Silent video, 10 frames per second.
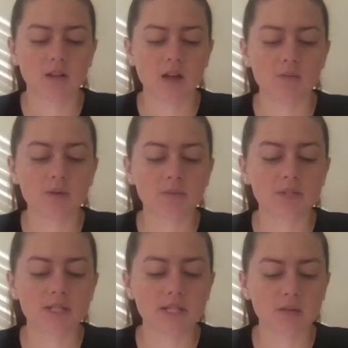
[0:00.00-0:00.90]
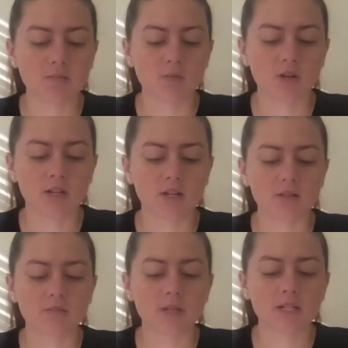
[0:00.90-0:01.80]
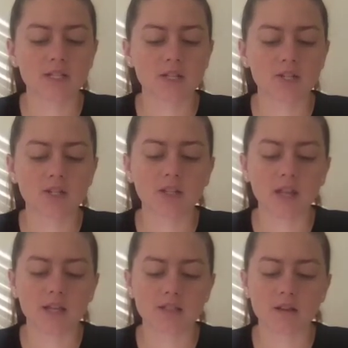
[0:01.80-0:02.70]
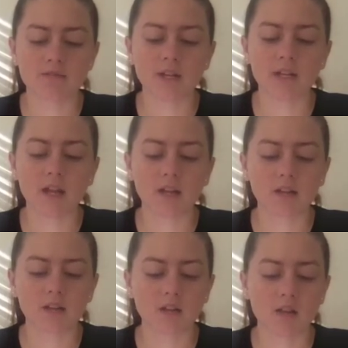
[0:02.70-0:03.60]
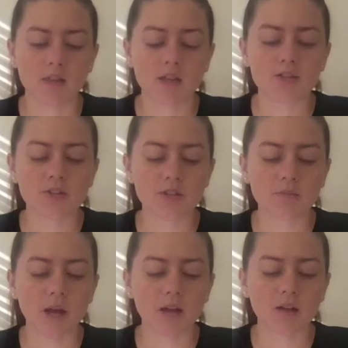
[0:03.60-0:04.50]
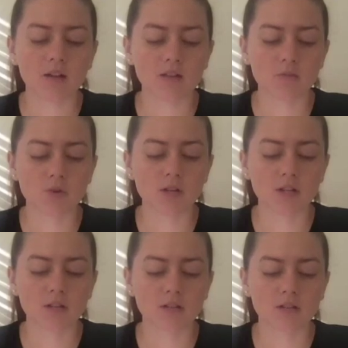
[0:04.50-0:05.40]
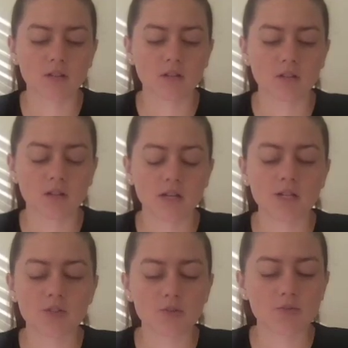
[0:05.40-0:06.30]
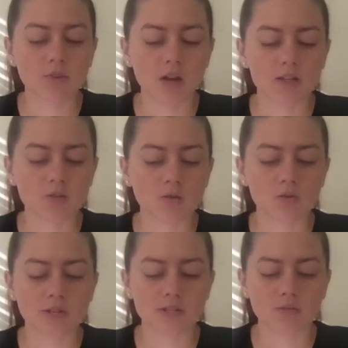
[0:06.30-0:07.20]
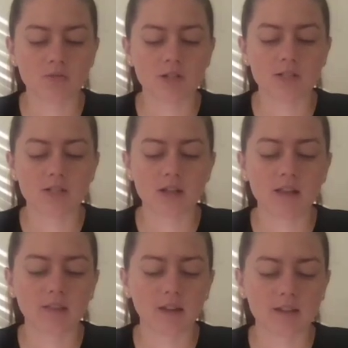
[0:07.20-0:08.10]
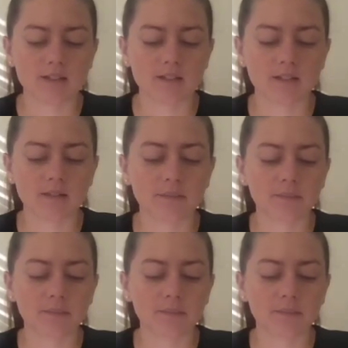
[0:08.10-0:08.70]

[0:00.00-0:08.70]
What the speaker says: I am able to sleep more here because they turn the lights off at night, then turn them back on in the morning. It's also not as cold as it was at the casita.